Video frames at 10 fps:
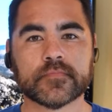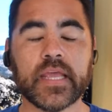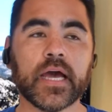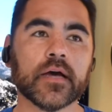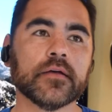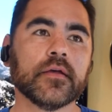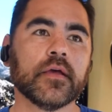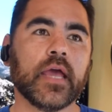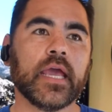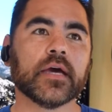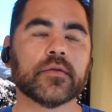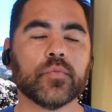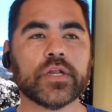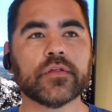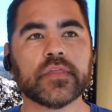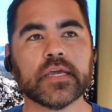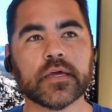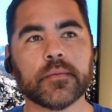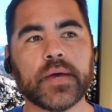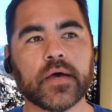Yeah. And when you're thinking
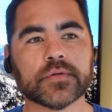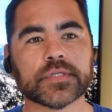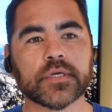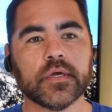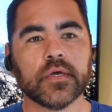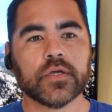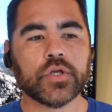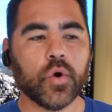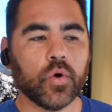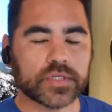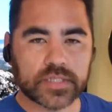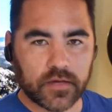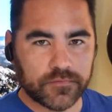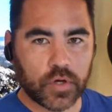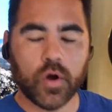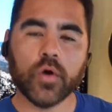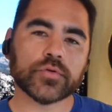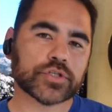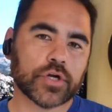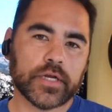about yourself, your
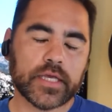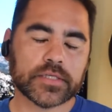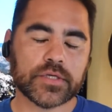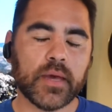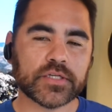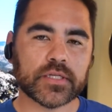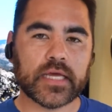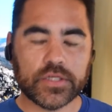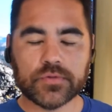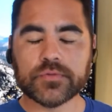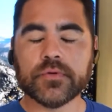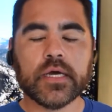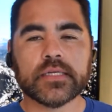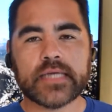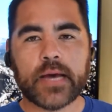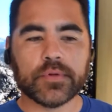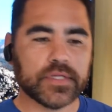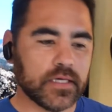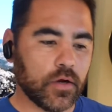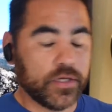own journey, because you mentioned that you dabbled
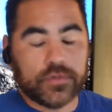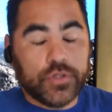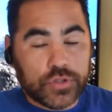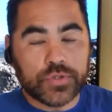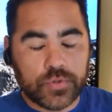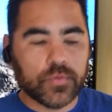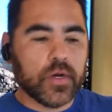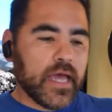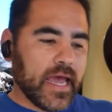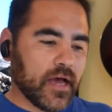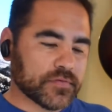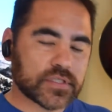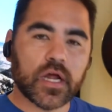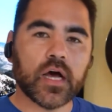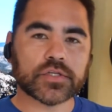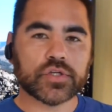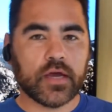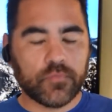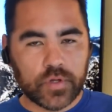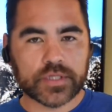in, or you, you do have stocks, you
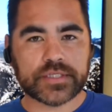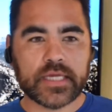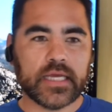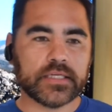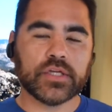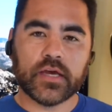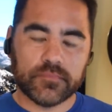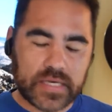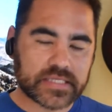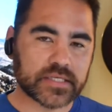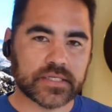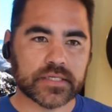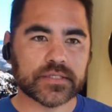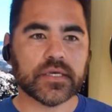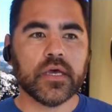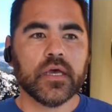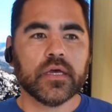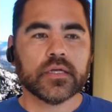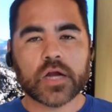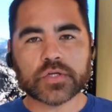have real estate, and you have businesses.
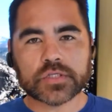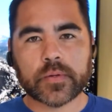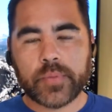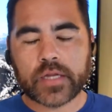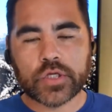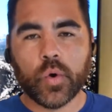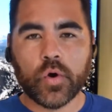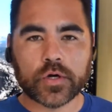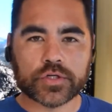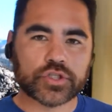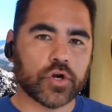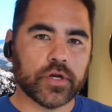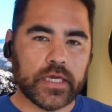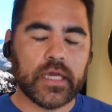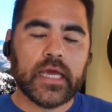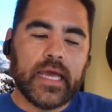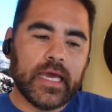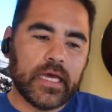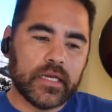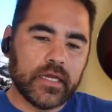Talk to us a little about your journey
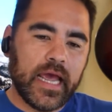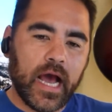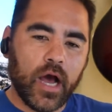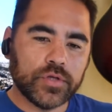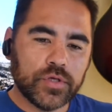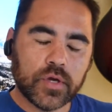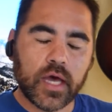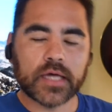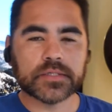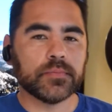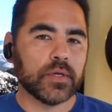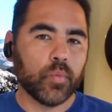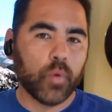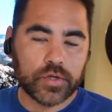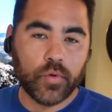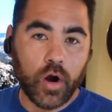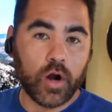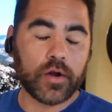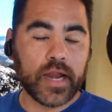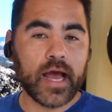and how you got to be where you
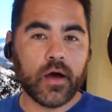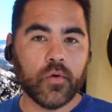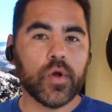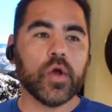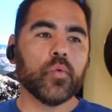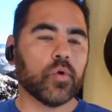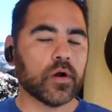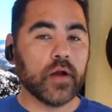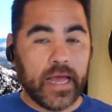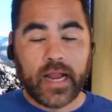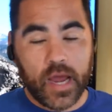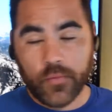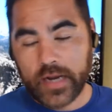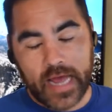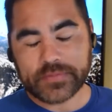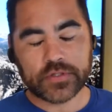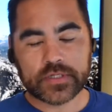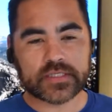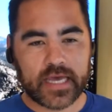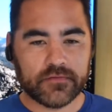are now. Where, and I would absolutely
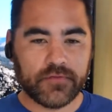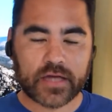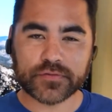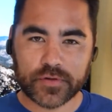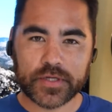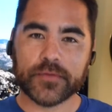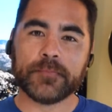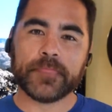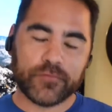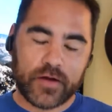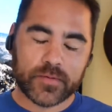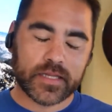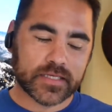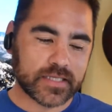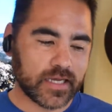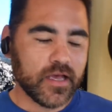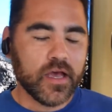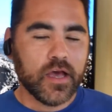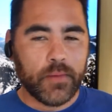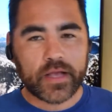say and vouch for you, for everybody listening,
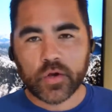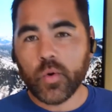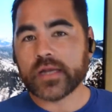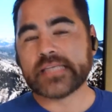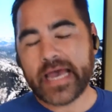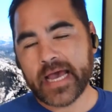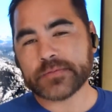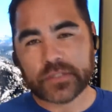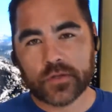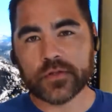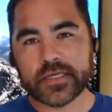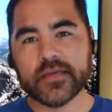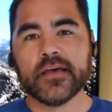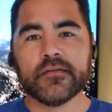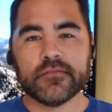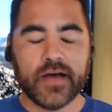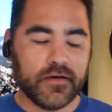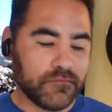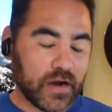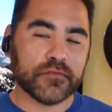Michael Quan is absolutely uh,
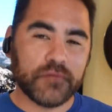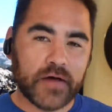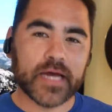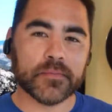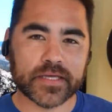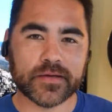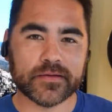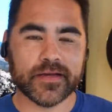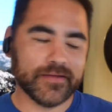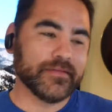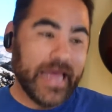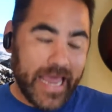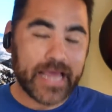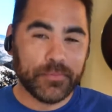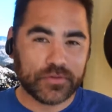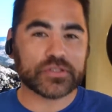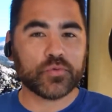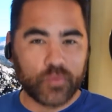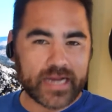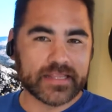verifiably uh, able to
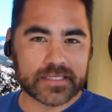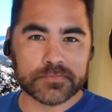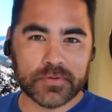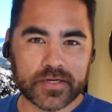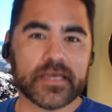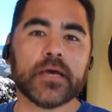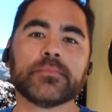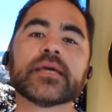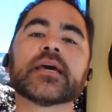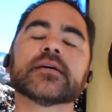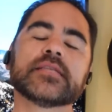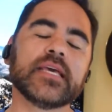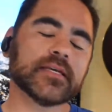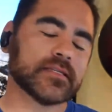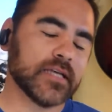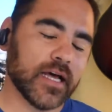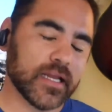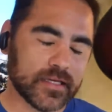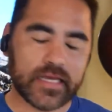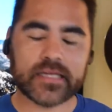write this book because he has done
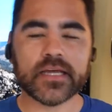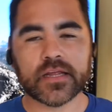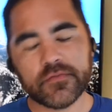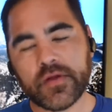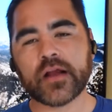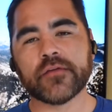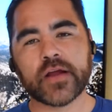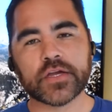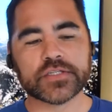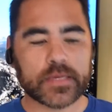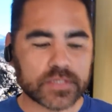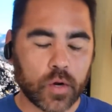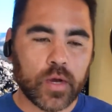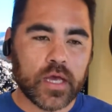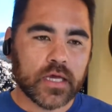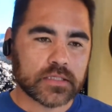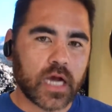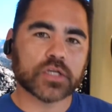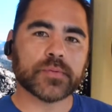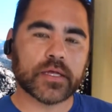it and done it very, very good job. So,
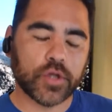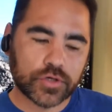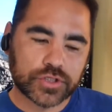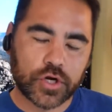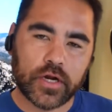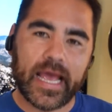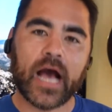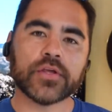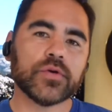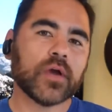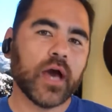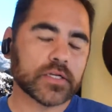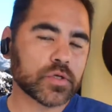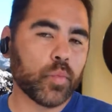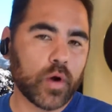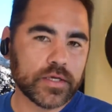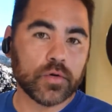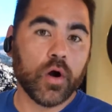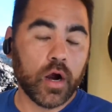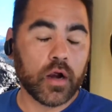talk to us about your journey, how you got to where
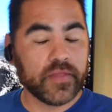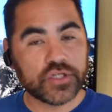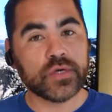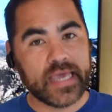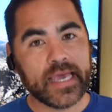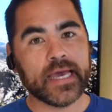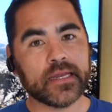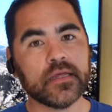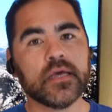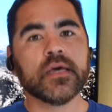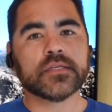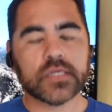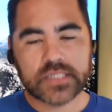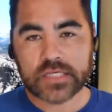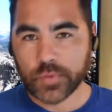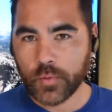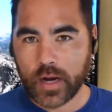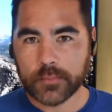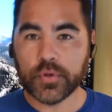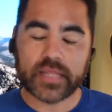you are, that you can successfully write
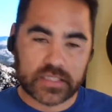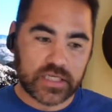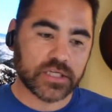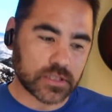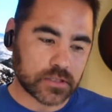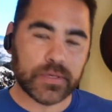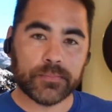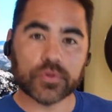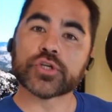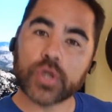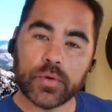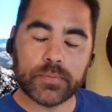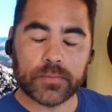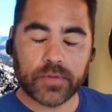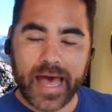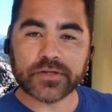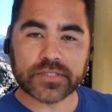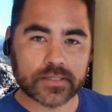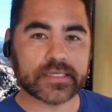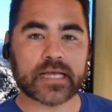a book that teaches people, showing people how to
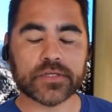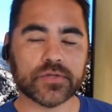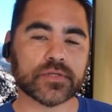exactly do this